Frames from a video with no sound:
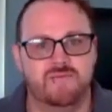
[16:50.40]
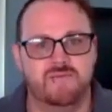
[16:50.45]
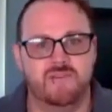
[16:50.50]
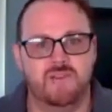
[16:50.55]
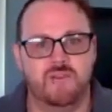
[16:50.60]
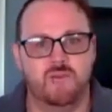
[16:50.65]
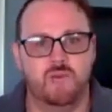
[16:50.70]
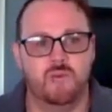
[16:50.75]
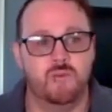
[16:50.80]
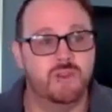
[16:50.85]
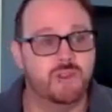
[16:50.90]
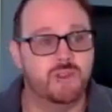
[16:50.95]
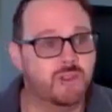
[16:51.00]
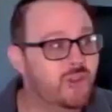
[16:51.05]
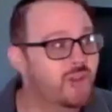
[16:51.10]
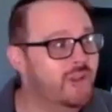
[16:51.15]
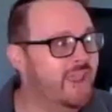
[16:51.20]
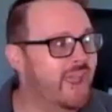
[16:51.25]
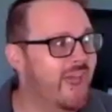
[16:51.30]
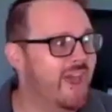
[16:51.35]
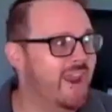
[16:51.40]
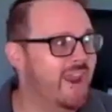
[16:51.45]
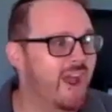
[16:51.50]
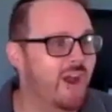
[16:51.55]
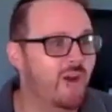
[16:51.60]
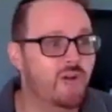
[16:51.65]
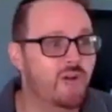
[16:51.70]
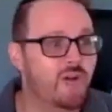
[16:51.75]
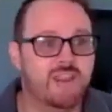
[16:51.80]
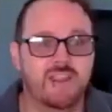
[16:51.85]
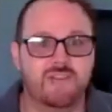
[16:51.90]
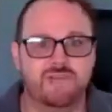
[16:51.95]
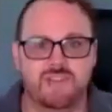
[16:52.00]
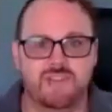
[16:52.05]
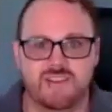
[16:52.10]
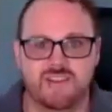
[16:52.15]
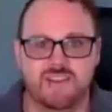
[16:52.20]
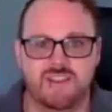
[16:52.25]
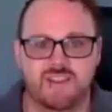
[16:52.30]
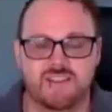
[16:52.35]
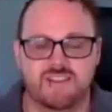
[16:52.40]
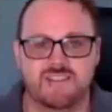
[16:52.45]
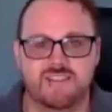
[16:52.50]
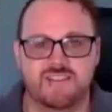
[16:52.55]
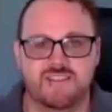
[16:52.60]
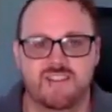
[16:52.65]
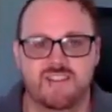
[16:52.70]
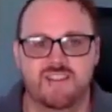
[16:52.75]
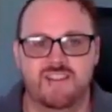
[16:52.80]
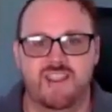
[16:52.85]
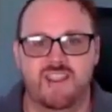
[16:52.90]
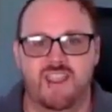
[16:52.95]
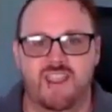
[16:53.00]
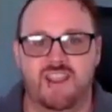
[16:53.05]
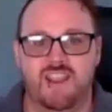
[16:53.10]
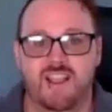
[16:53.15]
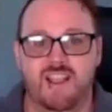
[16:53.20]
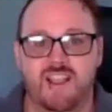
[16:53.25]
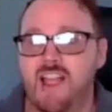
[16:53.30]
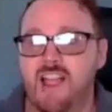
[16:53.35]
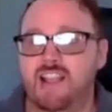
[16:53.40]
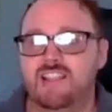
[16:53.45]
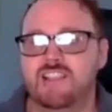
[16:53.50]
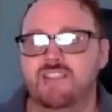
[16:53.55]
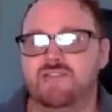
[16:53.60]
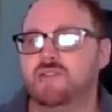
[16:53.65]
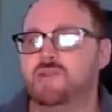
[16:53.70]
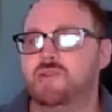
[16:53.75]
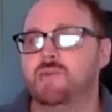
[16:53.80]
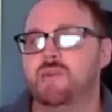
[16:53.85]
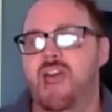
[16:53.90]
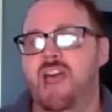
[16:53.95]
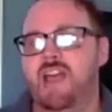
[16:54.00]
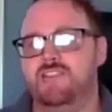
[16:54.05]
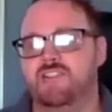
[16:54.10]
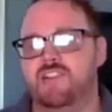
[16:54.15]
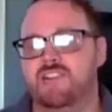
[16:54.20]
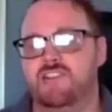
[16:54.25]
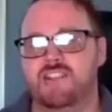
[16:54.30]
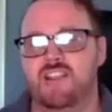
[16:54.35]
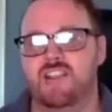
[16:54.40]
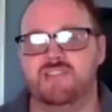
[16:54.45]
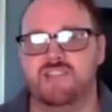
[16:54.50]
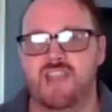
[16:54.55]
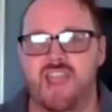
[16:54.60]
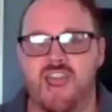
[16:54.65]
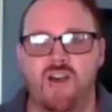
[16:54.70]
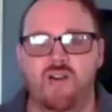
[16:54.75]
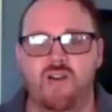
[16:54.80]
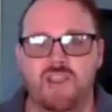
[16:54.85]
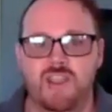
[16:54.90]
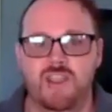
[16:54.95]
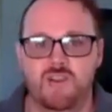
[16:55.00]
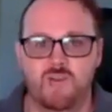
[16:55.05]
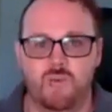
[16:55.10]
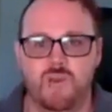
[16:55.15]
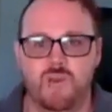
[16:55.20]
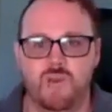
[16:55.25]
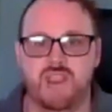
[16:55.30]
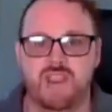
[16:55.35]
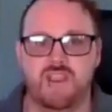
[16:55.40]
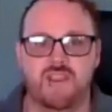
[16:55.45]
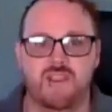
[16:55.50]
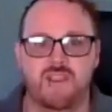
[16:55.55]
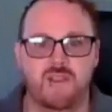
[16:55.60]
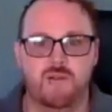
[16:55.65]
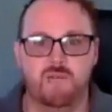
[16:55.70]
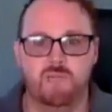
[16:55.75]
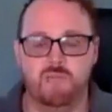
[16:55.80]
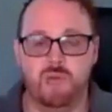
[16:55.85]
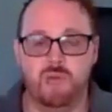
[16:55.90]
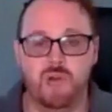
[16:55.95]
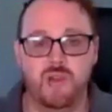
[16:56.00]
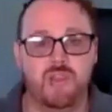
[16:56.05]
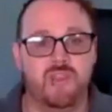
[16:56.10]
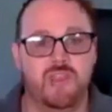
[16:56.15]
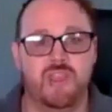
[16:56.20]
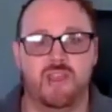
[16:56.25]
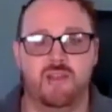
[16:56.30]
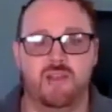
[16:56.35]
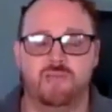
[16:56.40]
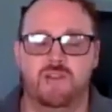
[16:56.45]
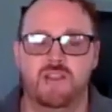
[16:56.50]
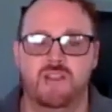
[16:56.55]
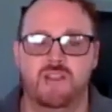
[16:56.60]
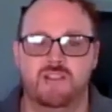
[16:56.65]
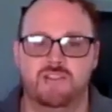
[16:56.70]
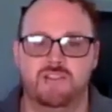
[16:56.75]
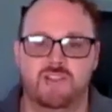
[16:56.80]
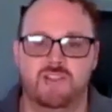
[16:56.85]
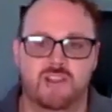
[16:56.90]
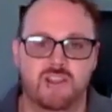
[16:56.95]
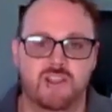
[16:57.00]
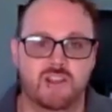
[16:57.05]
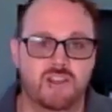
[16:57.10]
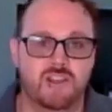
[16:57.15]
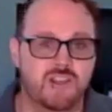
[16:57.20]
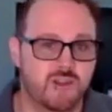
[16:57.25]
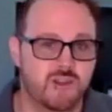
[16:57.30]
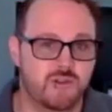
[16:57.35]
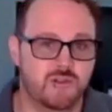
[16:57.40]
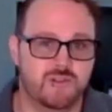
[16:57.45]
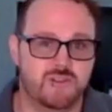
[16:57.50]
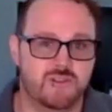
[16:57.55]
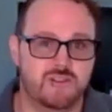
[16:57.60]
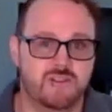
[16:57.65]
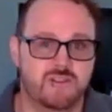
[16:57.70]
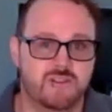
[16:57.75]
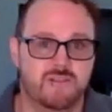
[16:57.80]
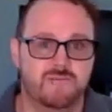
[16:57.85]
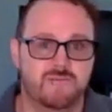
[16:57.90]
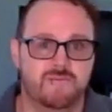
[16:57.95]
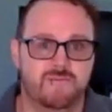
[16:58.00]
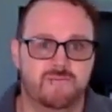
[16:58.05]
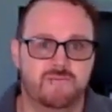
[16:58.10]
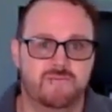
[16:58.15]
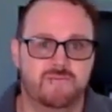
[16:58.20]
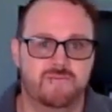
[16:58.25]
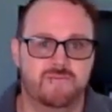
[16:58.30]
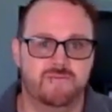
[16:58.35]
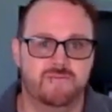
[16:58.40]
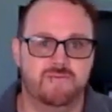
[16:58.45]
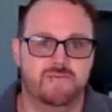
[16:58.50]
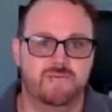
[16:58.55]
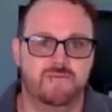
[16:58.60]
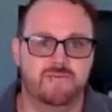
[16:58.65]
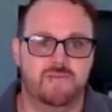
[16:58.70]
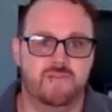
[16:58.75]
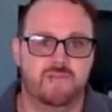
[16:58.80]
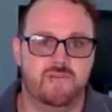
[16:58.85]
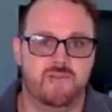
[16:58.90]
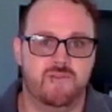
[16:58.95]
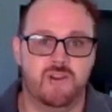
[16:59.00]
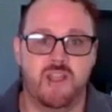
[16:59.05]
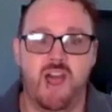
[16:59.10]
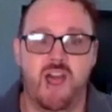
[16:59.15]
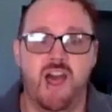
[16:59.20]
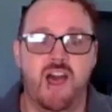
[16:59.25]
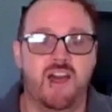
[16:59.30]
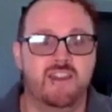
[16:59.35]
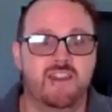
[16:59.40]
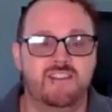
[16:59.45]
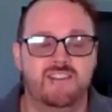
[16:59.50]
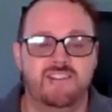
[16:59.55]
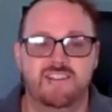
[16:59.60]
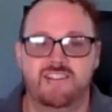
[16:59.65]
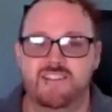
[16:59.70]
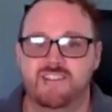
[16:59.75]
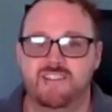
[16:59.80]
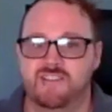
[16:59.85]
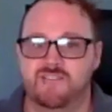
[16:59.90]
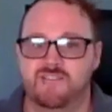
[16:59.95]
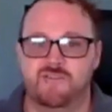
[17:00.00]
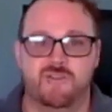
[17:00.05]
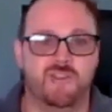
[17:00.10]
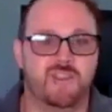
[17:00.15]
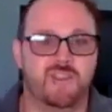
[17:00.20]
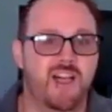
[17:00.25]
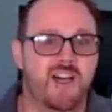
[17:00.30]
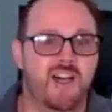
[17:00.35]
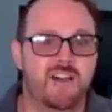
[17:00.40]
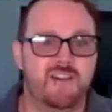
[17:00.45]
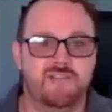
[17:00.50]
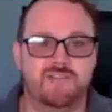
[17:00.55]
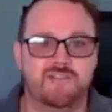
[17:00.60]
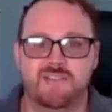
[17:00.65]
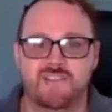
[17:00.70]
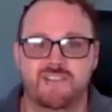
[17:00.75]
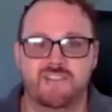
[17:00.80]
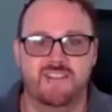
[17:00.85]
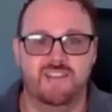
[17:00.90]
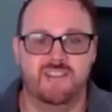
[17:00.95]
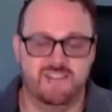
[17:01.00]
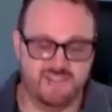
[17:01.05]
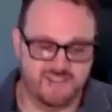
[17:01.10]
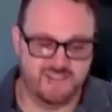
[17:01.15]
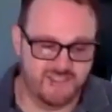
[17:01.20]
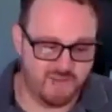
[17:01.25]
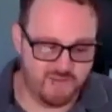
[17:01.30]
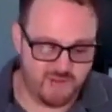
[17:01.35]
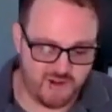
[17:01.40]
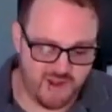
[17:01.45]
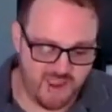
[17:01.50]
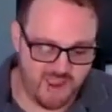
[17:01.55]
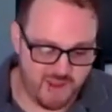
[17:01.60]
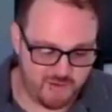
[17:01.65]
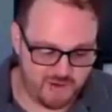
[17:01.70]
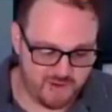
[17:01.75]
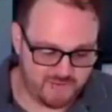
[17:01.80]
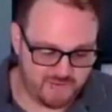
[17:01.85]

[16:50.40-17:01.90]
When we look at our giftedness, and collectively we ask ourselves, how can we put them to good use for God, for love, and to love our neighbor?